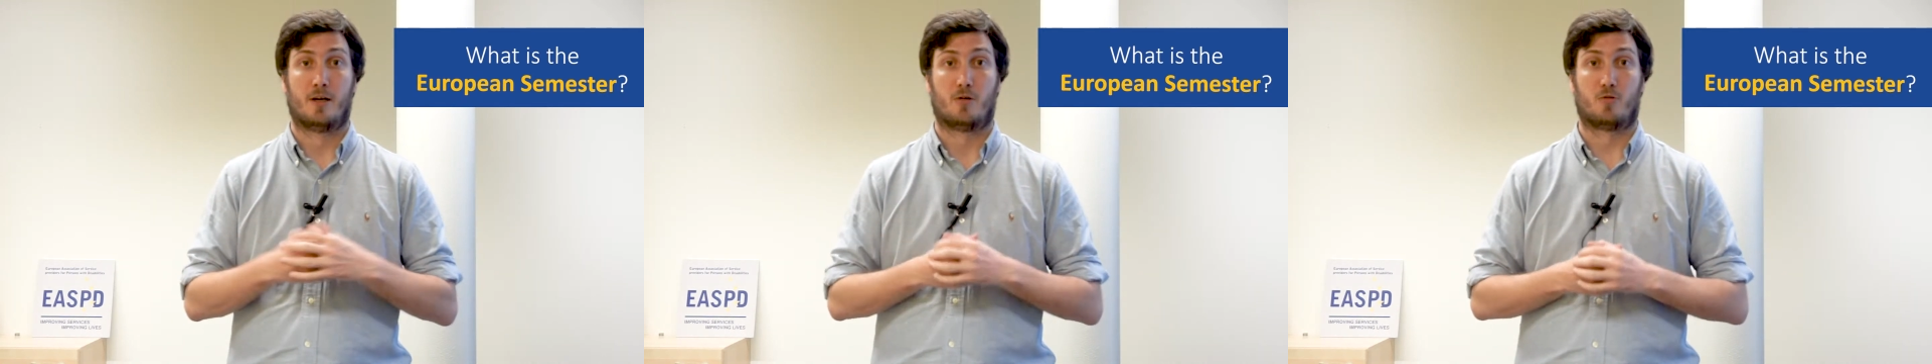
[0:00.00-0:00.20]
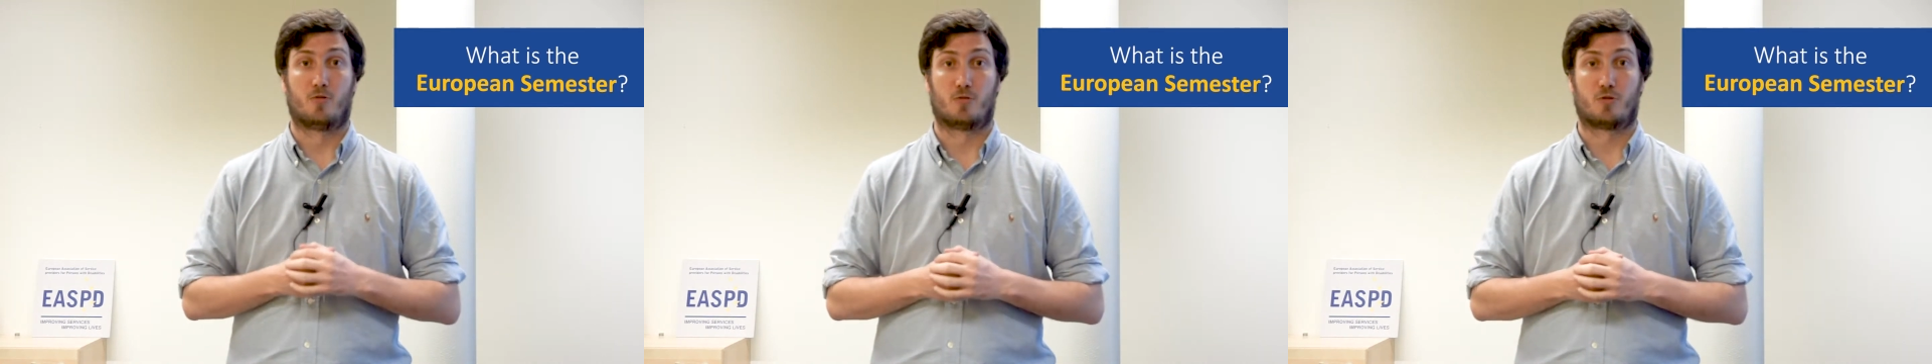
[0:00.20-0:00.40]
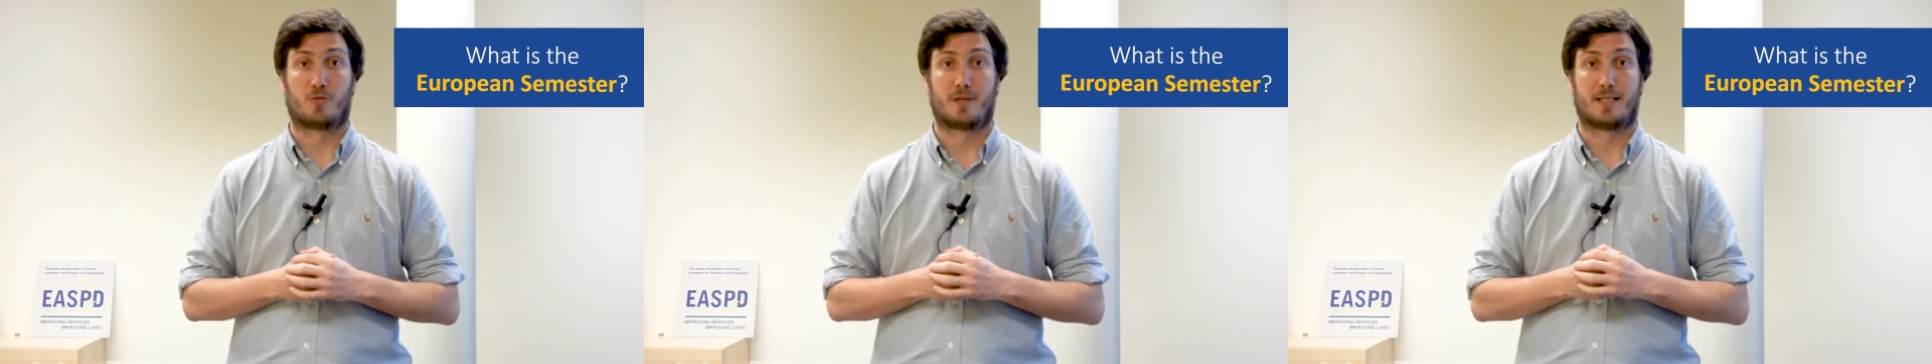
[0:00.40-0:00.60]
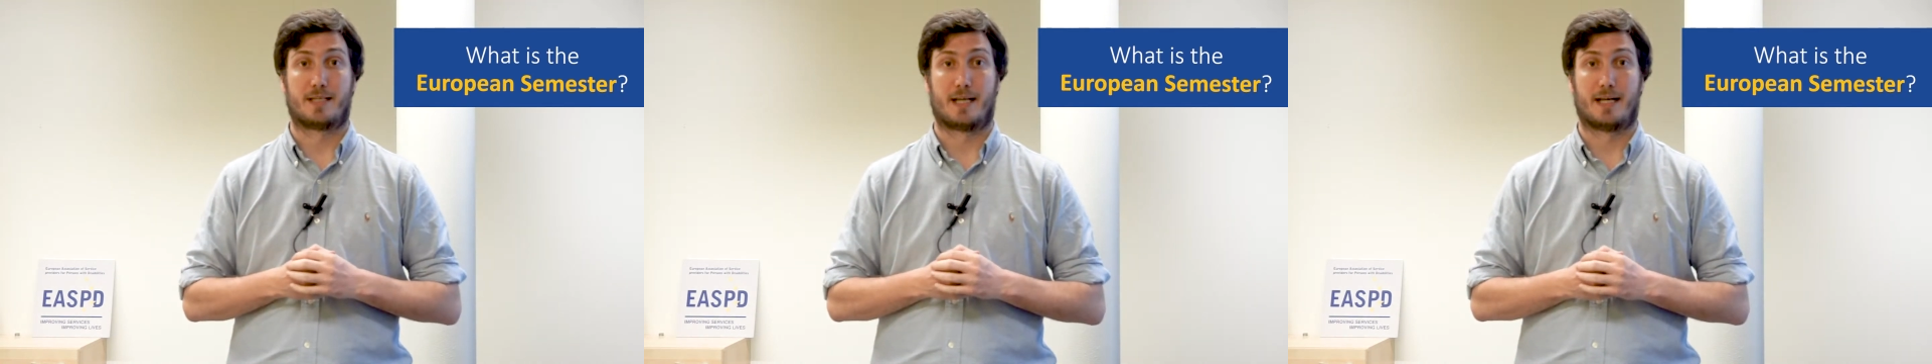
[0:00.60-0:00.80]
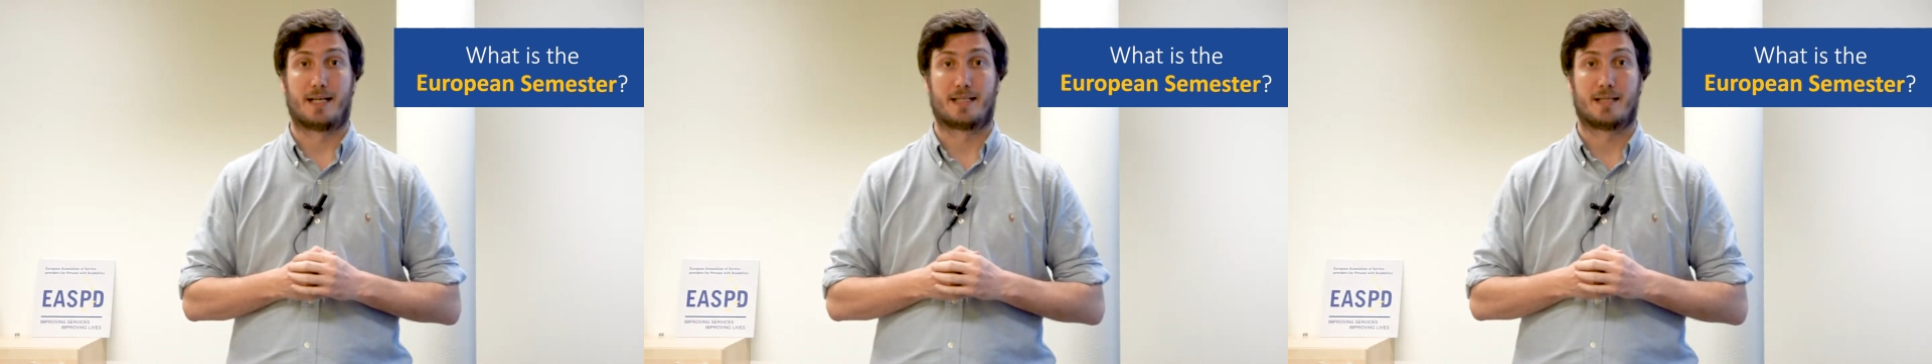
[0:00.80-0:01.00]
all
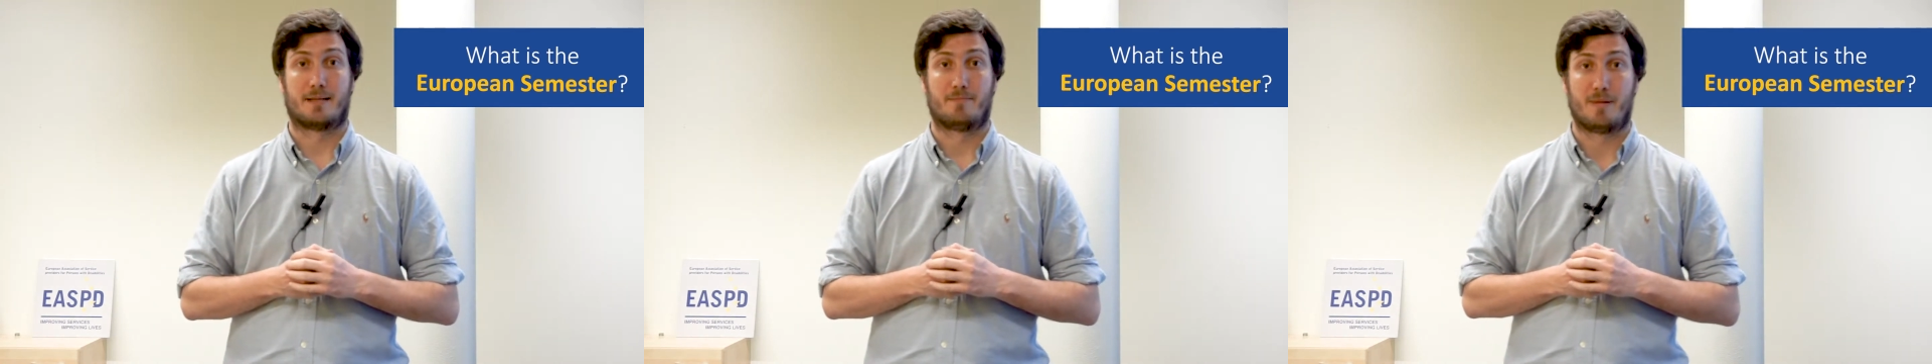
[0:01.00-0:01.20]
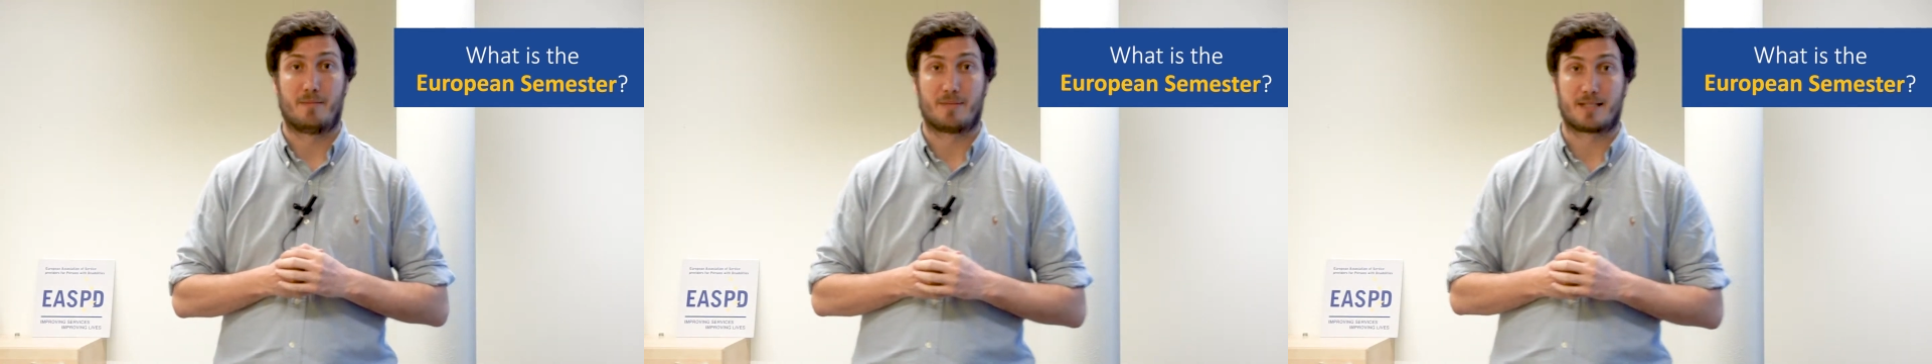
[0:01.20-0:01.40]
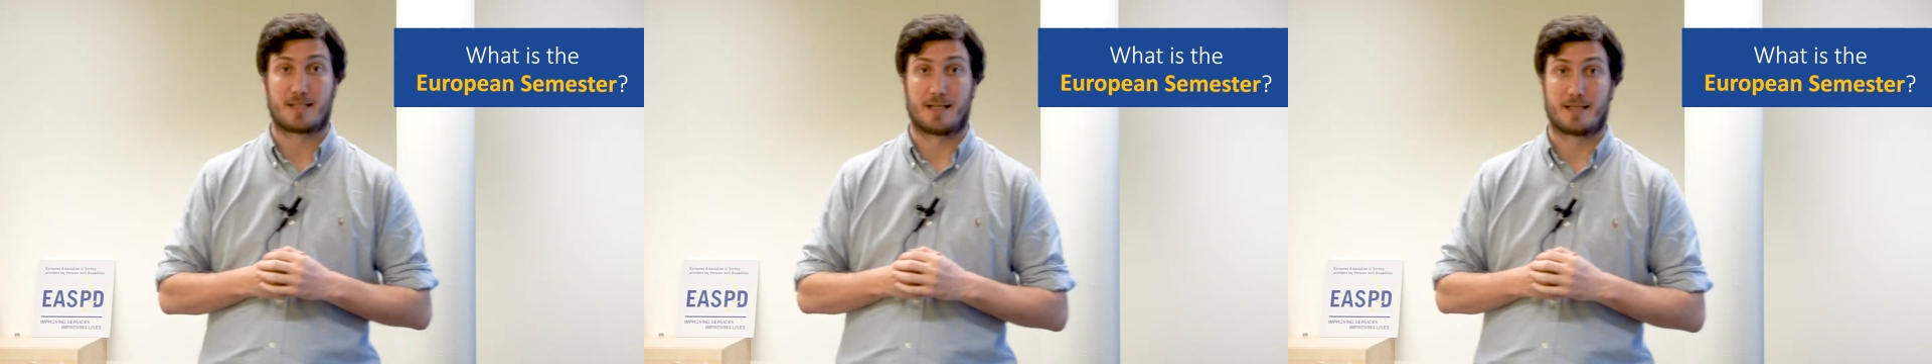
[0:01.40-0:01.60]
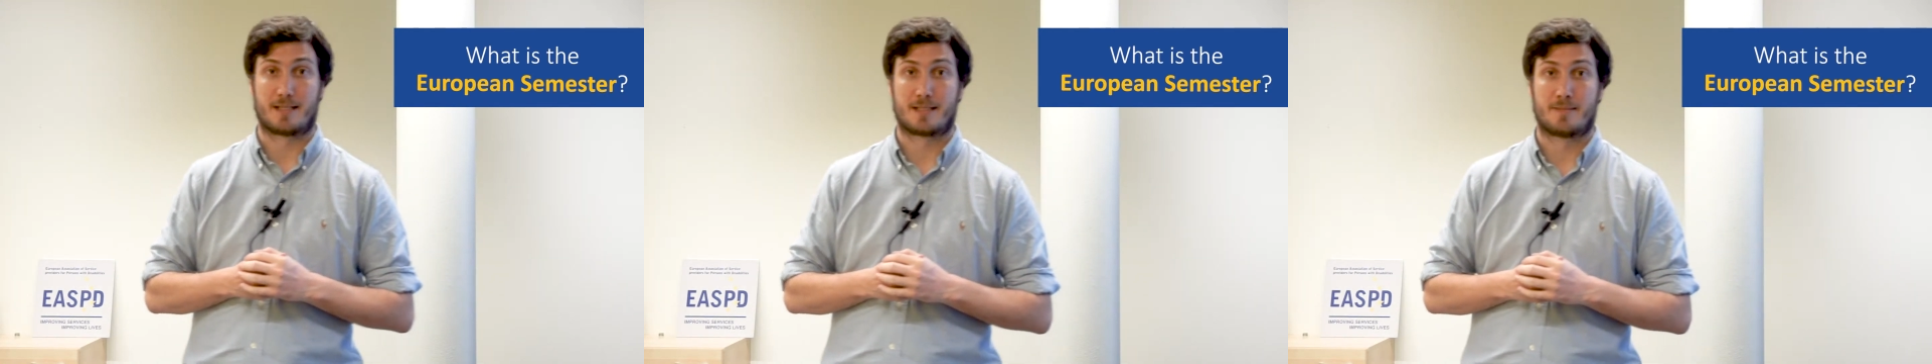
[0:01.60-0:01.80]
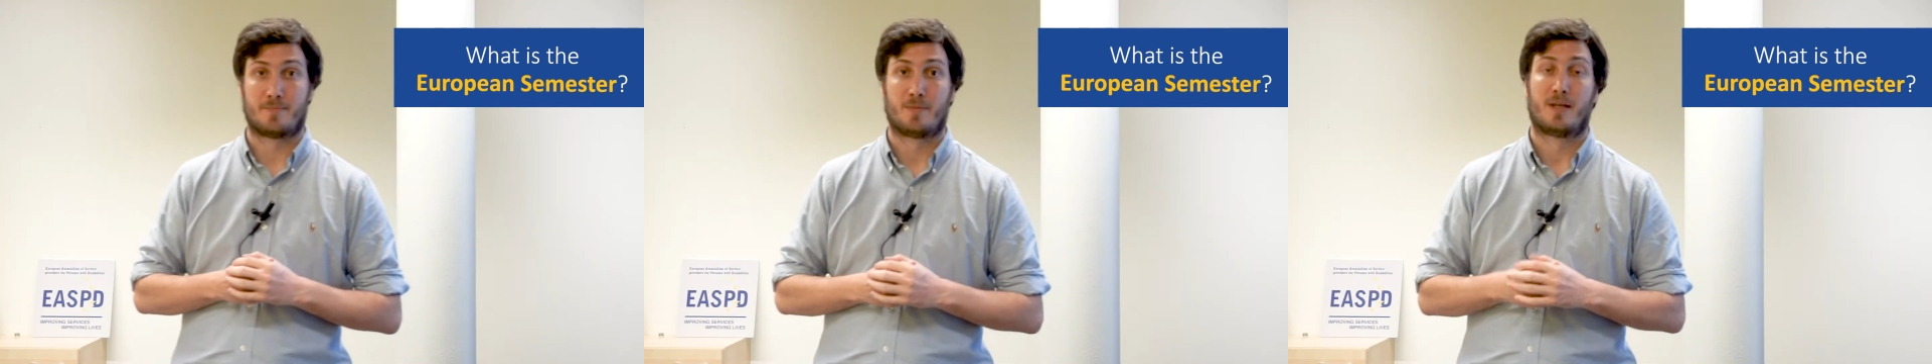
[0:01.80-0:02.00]
28 member states.